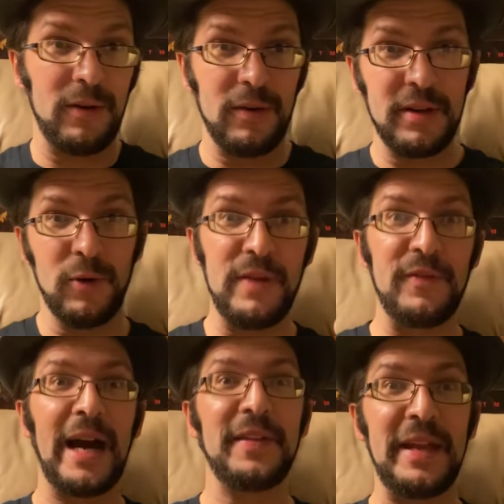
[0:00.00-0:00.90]
we've
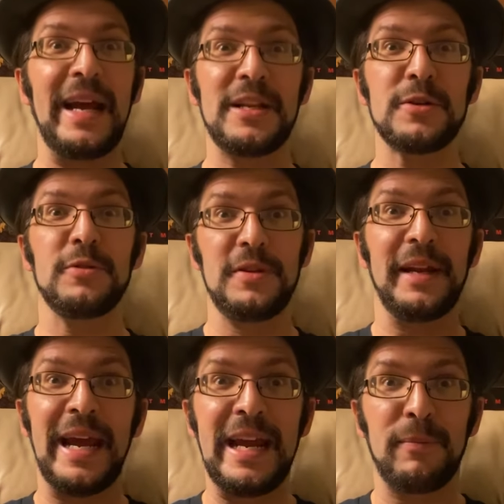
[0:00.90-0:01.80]
got the answer to the
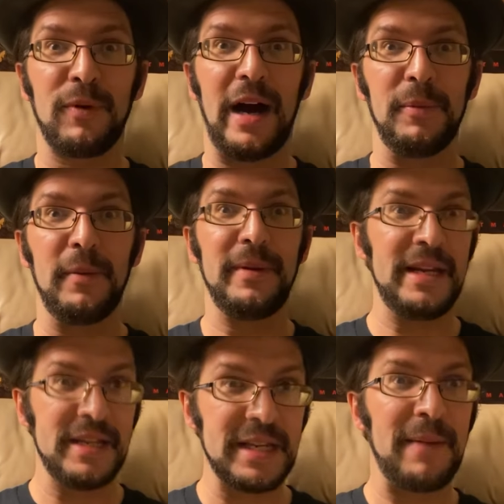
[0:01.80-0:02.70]
gang problem.
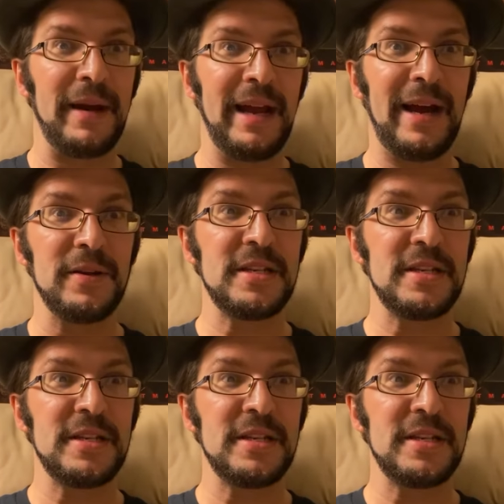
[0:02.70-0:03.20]
He's at my house.